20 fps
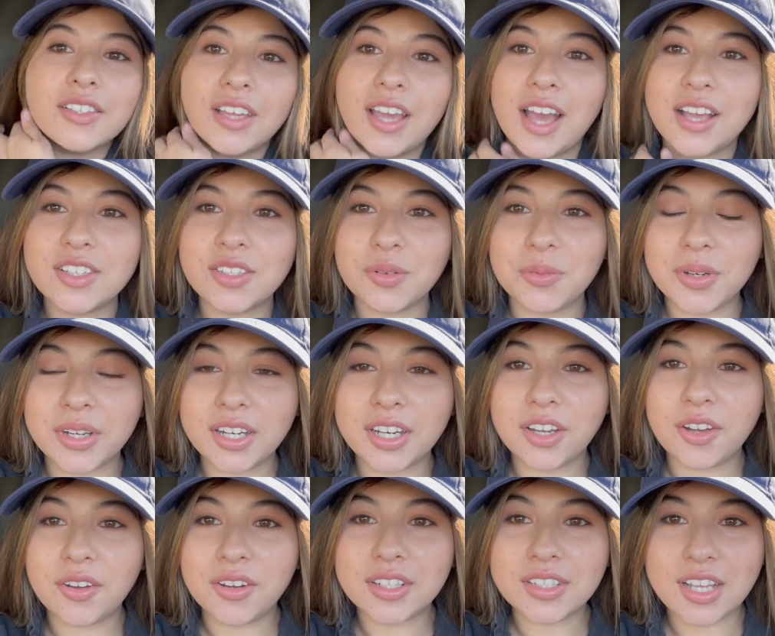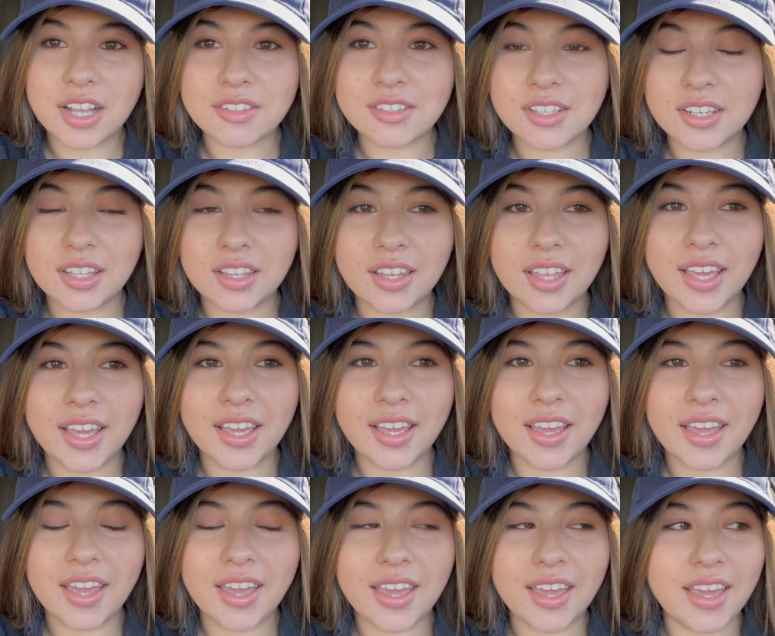yeah, so we're going to go to downtown L
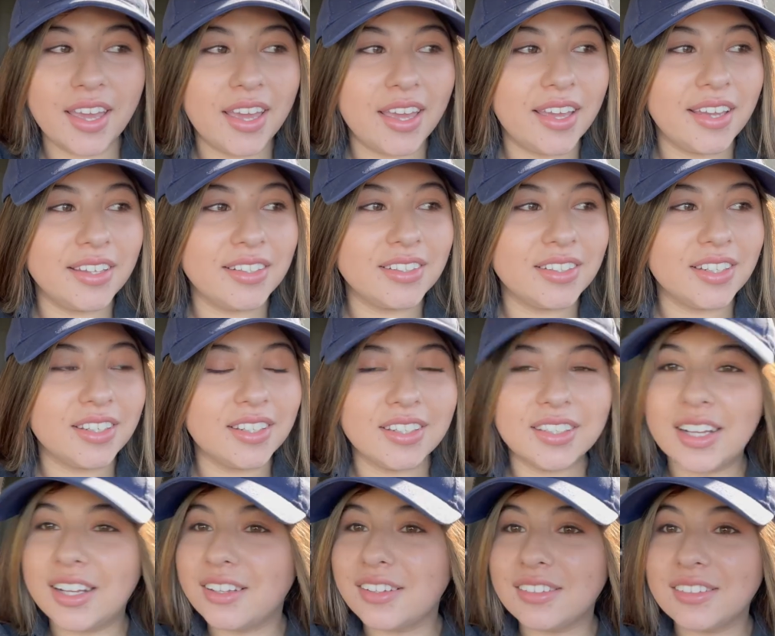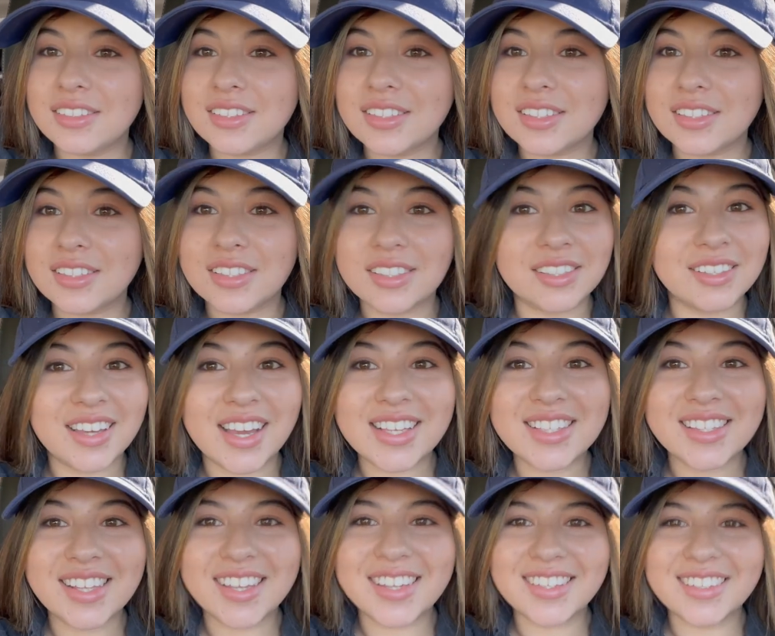A and I'll see you guys
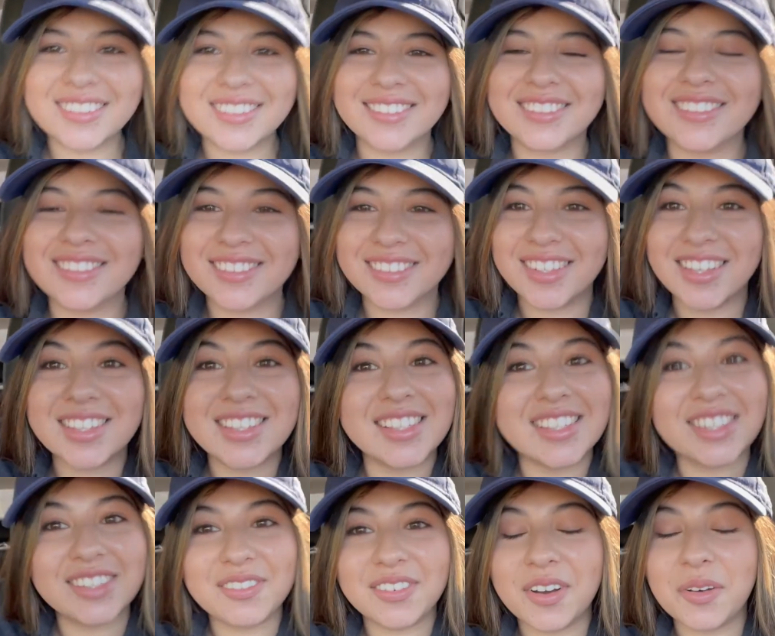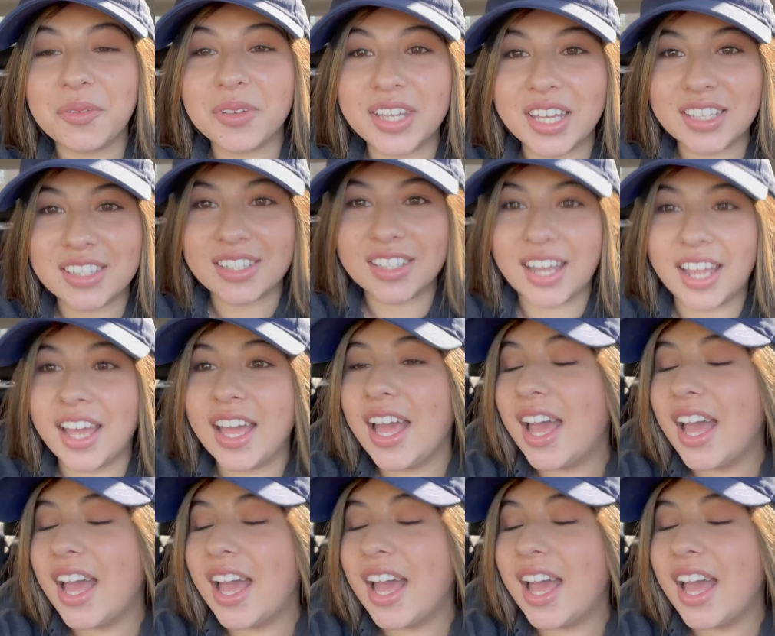there. Let's see what we get today.